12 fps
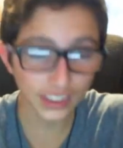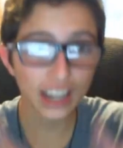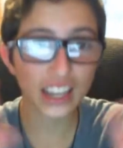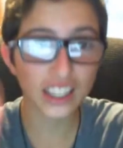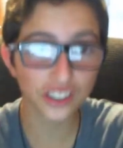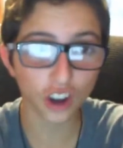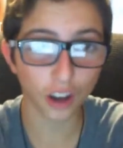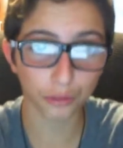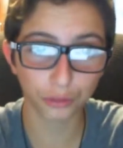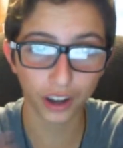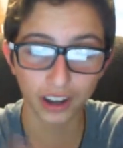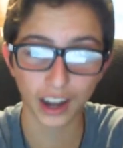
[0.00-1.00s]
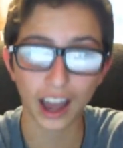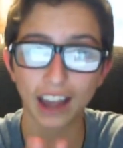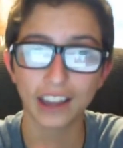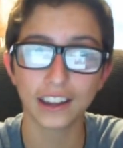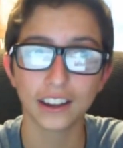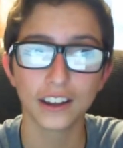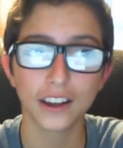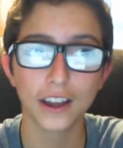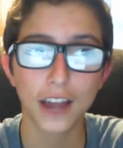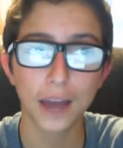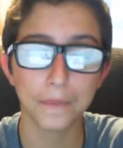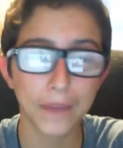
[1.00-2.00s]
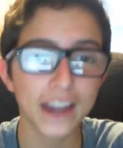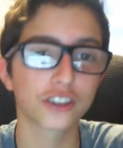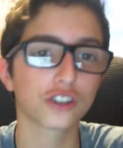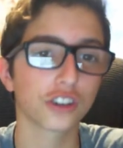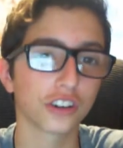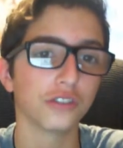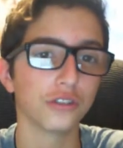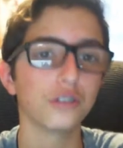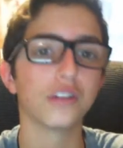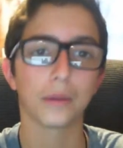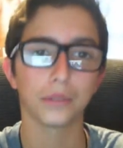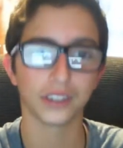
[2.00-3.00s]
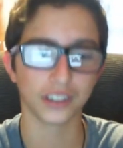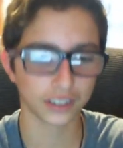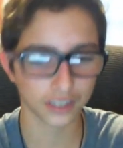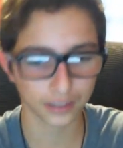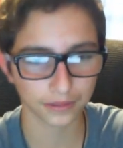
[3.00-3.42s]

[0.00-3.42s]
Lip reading: it's not fun. Make sure you do that, please.